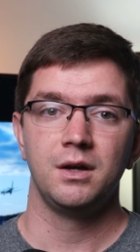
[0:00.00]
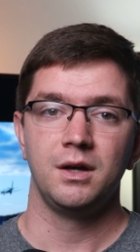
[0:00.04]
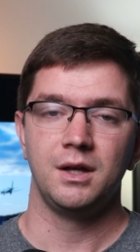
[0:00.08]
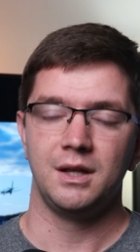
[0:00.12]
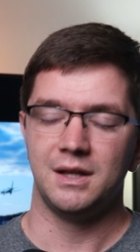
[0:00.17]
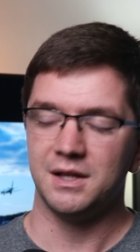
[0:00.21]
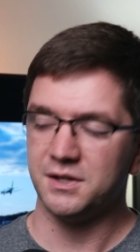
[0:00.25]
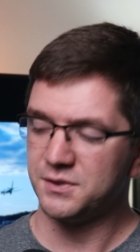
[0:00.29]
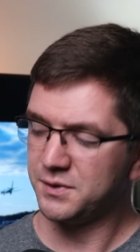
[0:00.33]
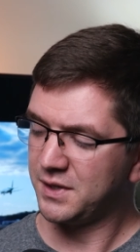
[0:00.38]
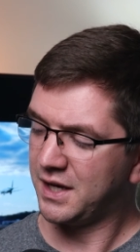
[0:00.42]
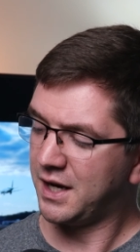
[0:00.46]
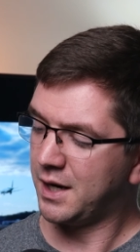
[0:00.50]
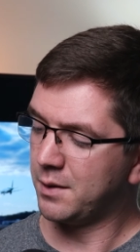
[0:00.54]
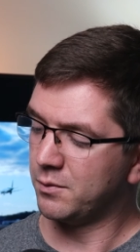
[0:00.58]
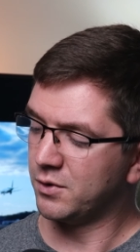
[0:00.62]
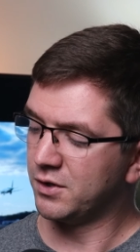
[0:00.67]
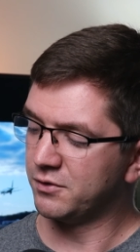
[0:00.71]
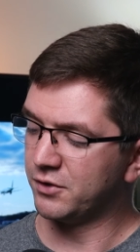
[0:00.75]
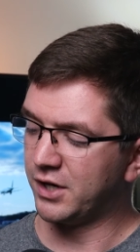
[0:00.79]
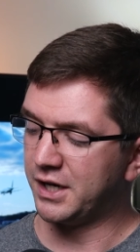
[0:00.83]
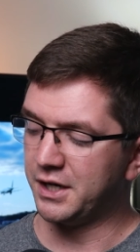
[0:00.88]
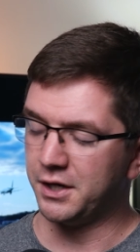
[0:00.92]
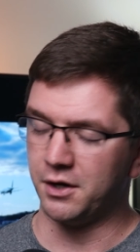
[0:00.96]
This
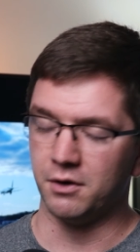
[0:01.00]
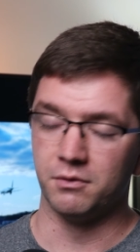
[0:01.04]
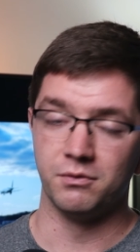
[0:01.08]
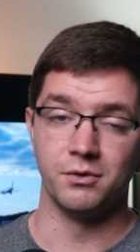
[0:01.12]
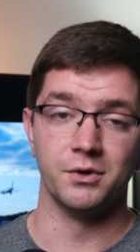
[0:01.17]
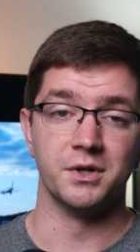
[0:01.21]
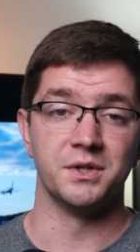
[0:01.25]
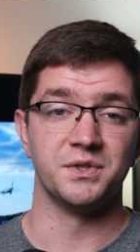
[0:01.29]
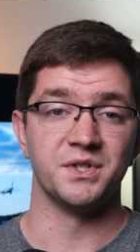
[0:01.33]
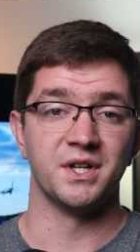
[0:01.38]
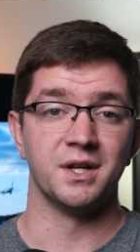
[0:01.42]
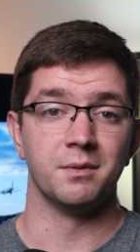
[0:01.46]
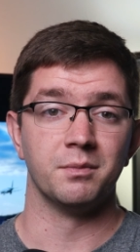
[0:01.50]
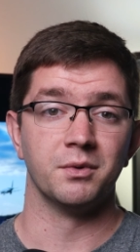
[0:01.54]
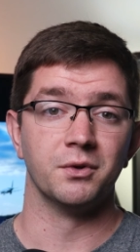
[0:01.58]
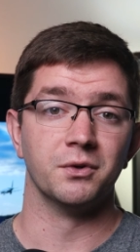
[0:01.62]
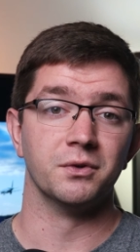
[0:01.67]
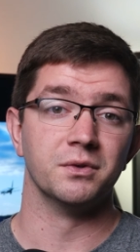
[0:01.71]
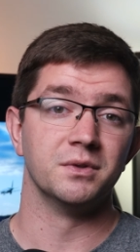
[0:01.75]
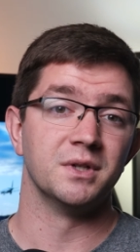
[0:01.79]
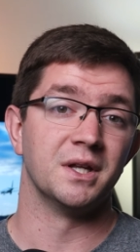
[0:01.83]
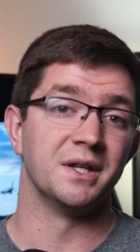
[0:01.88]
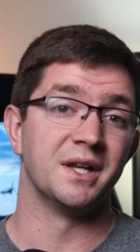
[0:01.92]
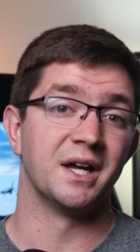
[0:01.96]
camera right here, for
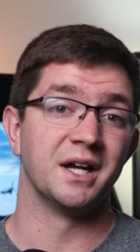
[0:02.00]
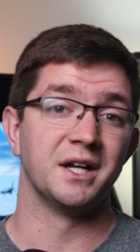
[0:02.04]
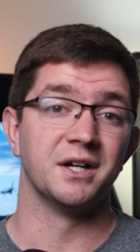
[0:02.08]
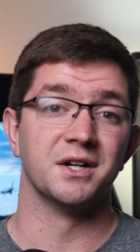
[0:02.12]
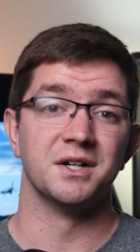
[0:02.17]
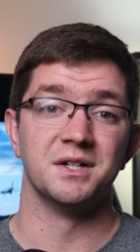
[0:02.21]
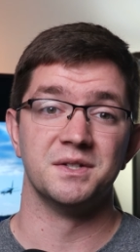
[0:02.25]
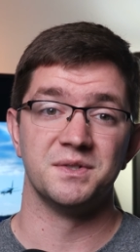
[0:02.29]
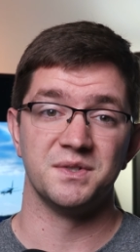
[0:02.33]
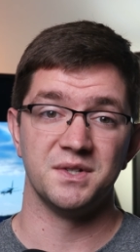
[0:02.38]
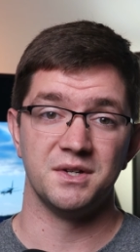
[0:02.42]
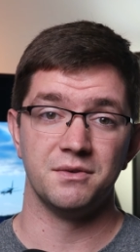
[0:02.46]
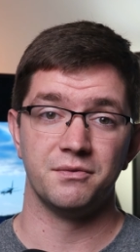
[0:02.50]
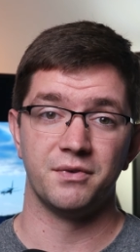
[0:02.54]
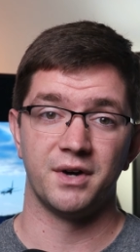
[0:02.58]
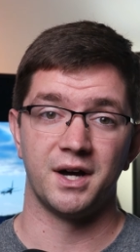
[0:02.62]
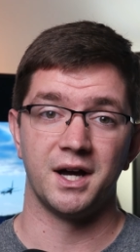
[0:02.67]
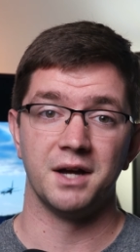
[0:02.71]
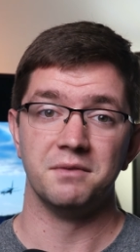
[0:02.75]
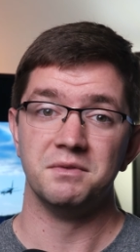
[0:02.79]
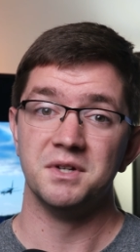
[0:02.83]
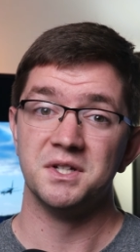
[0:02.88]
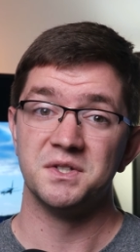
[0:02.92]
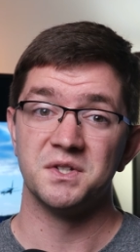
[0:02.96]
example, the Nikon
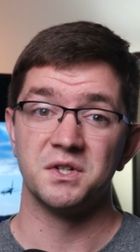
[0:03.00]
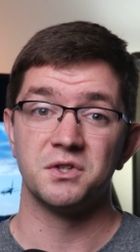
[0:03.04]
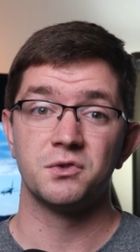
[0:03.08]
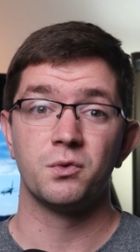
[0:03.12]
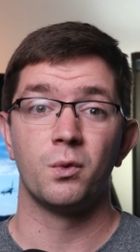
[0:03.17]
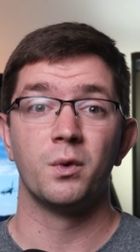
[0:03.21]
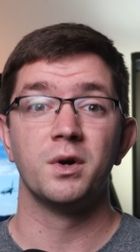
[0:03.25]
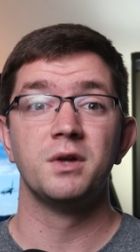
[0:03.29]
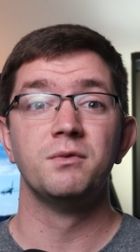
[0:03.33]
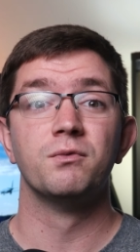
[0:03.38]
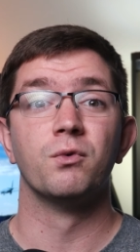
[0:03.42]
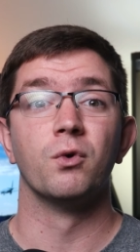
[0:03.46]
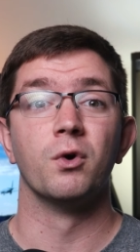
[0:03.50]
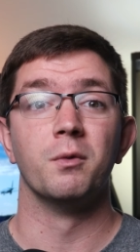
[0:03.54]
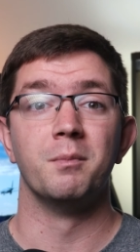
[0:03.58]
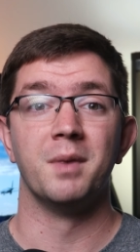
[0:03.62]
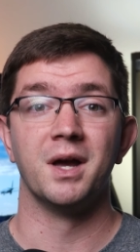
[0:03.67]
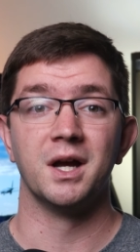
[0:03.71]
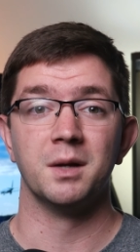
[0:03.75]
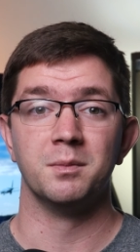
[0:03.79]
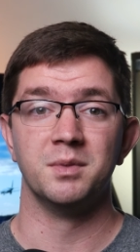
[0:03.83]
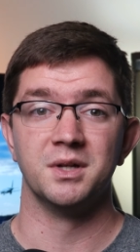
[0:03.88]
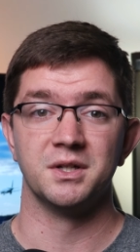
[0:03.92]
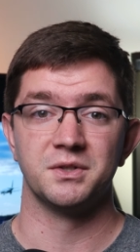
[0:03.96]
Z5, it's a 24
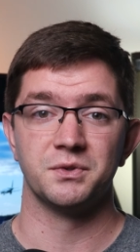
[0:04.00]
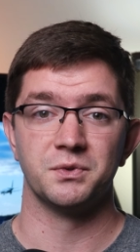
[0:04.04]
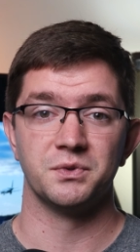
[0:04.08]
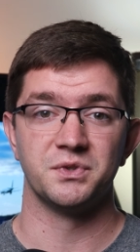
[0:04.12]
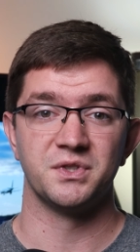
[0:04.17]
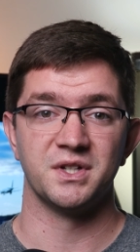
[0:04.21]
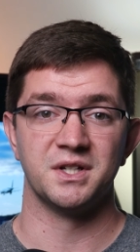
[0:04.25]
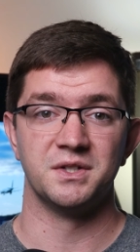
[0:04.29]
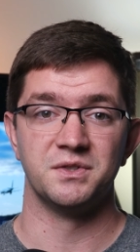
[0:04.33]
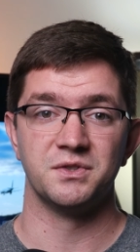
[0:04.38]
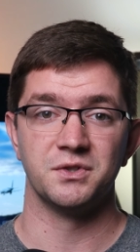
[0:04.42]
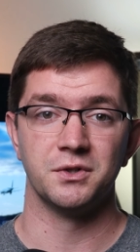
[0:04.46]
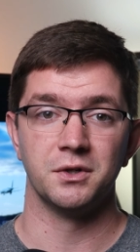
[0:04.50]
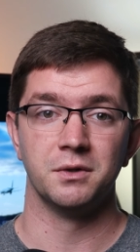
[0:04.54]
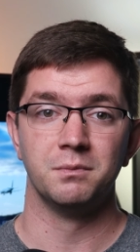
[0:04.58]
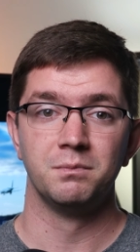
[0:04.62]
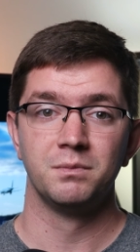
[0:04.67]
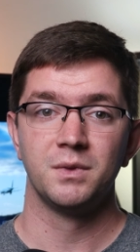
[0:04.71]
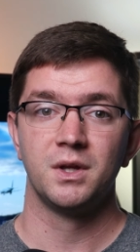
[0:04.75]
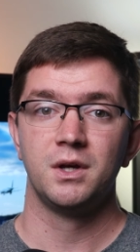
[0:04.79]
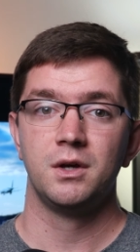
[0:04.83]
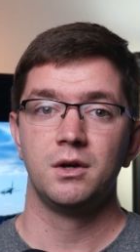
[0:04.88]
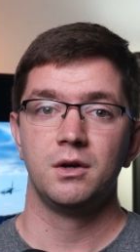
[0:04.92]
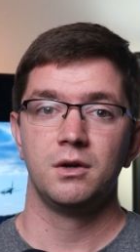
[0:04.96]
megapixel sensor.
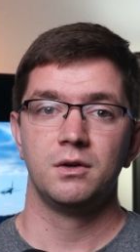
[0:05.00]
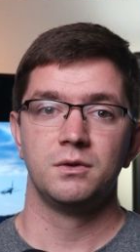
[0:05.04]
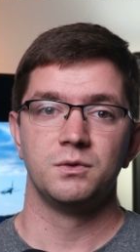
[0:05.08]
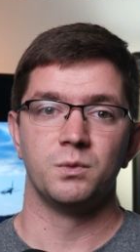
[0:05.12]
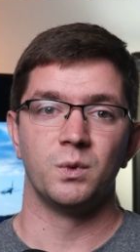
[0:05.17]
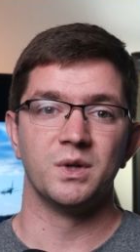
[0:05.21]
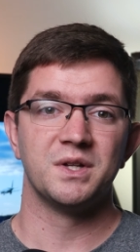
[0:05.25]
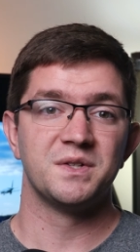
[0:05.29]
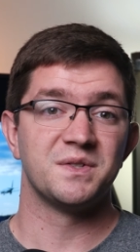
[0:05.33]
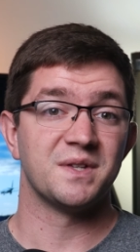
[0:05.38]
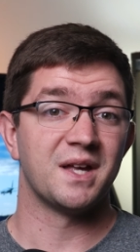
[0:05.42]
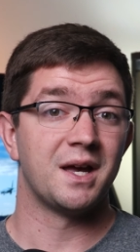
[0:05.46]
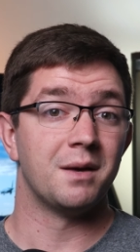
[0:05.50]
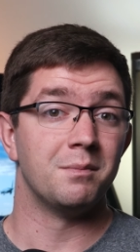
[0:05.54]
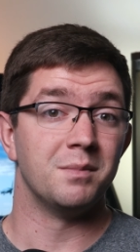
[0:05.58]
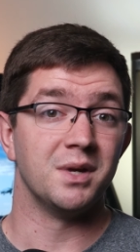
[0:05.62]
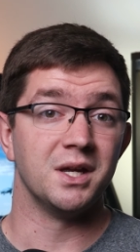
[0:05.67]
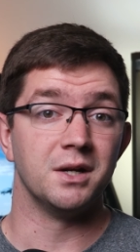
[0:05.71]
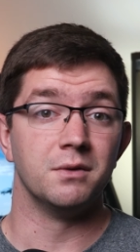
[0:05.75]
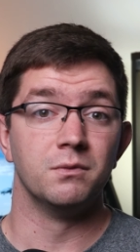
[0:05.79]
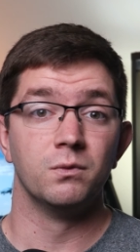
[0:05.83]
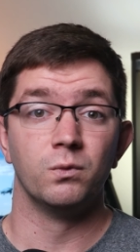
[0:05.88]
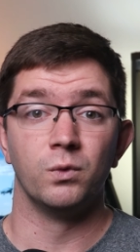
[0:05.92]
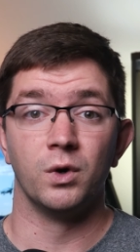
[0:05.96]
What does that
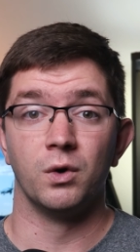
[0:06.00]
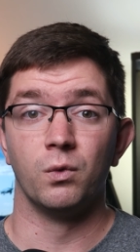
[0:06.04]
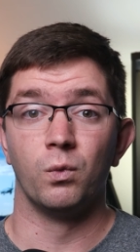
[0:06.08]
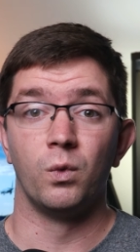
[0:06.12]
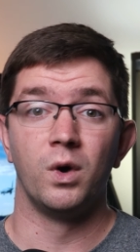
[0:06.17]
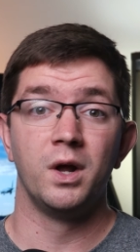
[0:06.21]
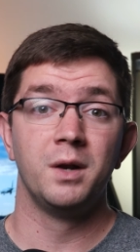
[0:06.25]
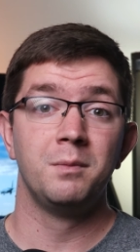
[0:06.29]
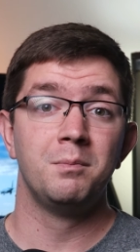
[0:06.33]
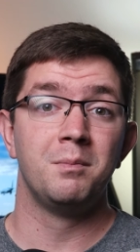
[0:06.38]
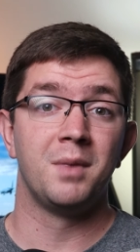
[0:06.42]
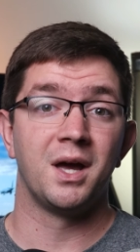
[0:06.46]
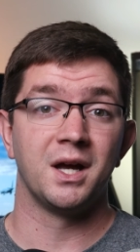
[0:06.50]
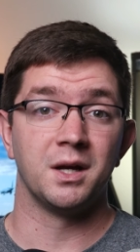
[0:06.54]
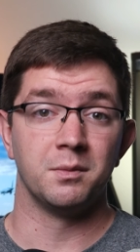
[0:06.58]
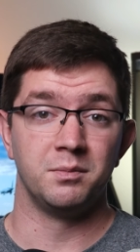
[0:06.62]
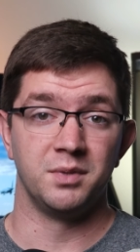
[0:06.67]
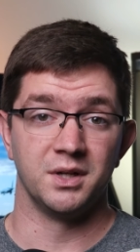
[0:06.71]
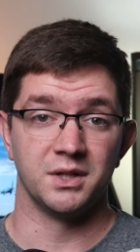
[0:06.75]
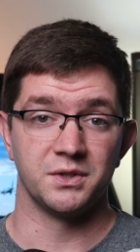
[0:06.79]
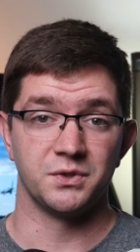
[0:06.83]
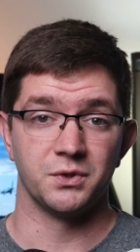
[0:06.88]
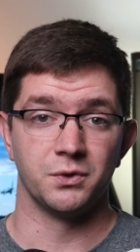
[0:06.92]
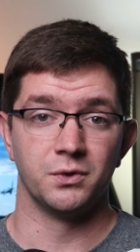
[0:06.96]
mean? Well, 1
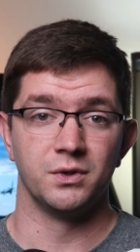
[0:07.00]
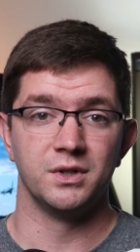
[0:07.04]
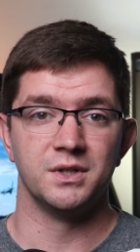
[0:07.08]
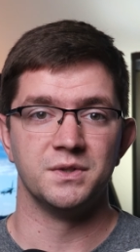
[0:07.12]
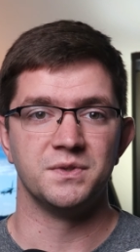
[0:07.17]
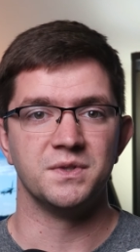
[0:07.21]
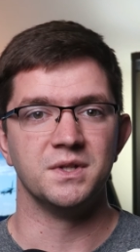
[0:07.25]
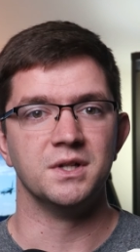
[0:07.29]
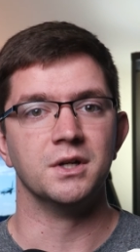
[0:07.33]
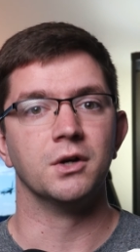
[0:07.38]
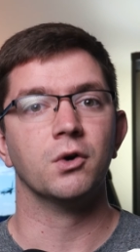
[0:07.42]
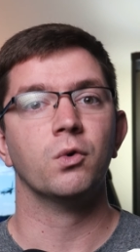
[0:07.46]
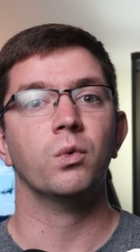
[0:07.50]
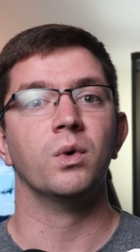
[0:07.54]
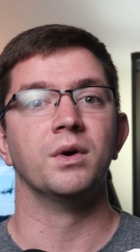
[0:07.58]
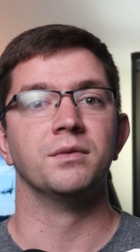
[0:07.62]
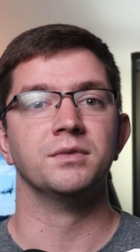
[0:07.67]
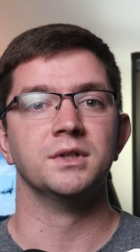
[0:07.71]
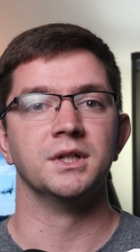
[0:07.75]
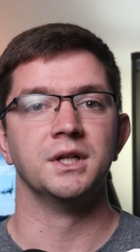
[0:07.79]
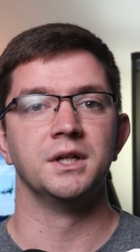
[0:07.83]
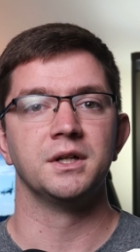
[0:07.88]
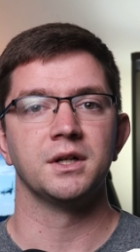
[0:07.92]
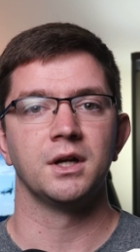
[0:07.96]
megapixel is the
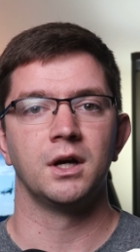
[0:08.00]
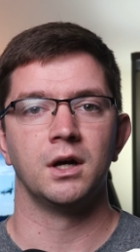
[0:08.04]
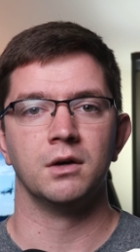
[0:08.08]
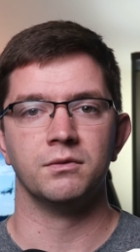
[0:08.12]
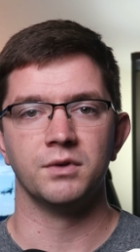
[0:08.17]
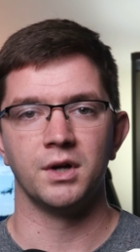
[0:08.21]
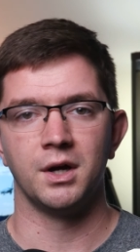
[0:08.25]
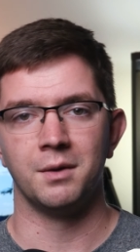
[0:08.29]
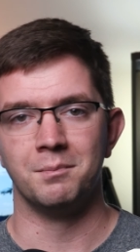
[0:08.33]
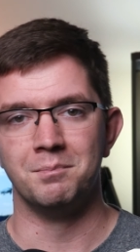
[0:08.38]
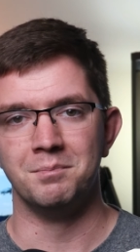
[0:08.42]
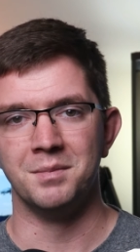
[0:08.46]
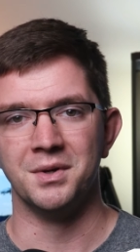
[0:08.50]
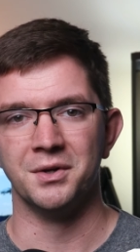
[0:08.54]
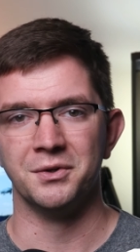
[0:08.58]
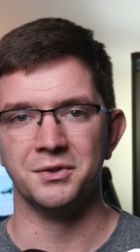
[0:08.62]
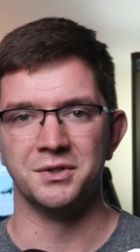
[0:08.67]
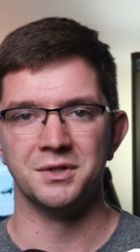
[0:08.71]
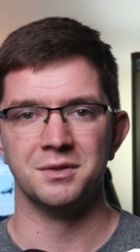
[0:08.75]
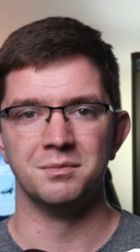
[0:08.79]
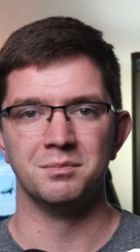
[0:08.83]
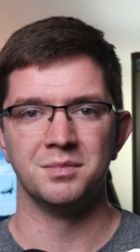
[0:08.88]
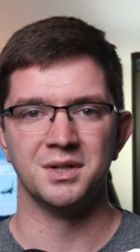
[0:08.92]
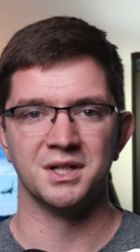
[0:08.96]
equivalent of a
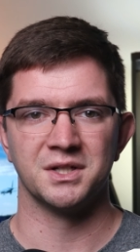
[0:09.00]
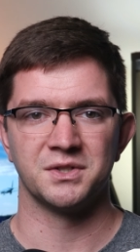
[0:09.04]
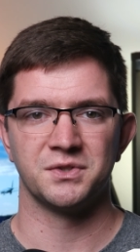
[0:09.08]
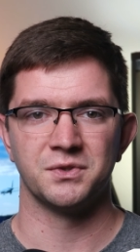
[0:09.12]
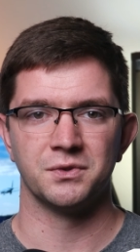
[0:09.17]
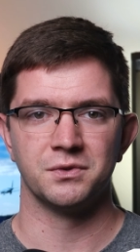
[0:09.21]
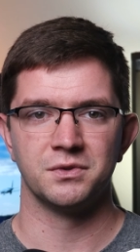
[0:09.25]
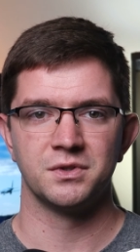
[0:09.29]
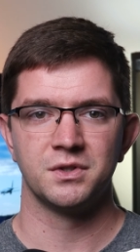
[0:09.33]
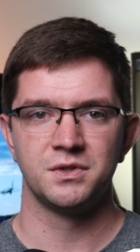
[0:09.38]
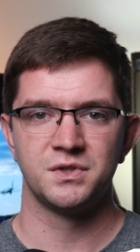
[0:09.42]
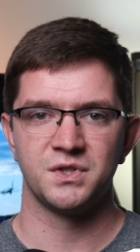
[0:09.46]
million pixels.